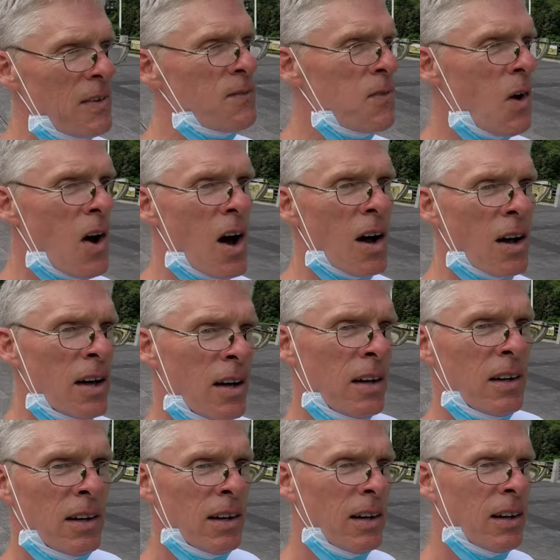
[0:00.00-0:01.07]
Fong,
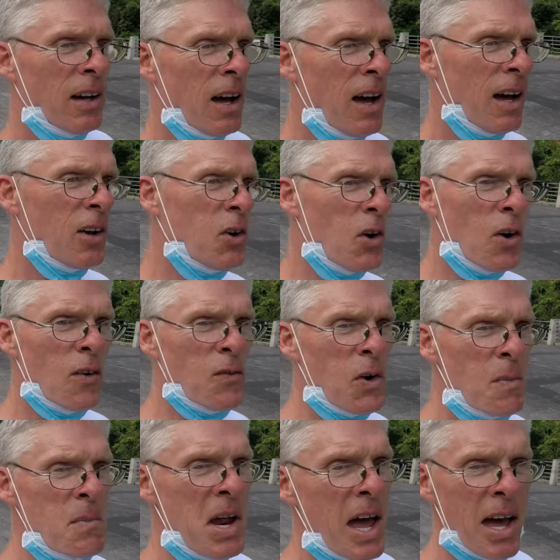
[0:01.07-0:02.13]
girl
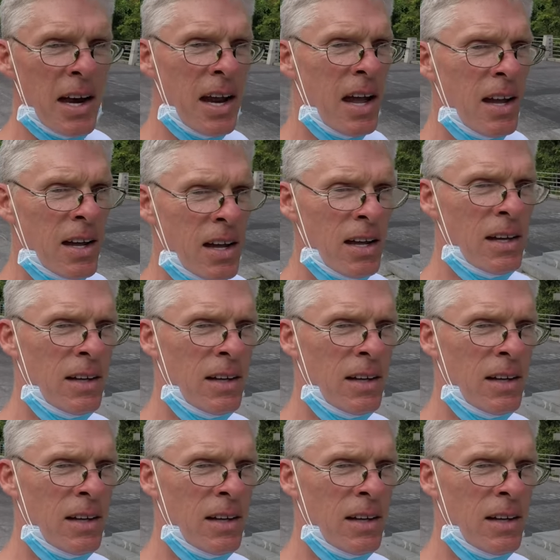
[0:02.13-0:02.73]
from Nanning.